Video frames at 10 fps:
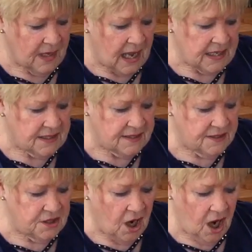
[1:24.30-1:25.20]
and
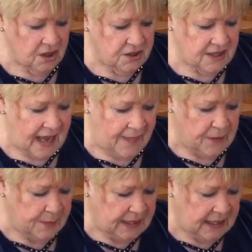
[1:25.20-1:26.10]
start at
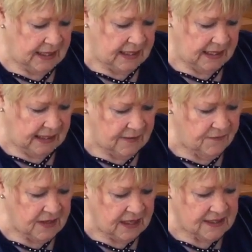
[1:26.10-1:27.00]
the beginning,
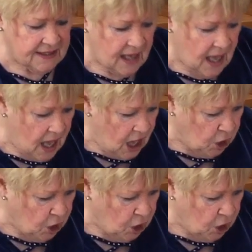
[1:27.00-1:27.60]
giving it a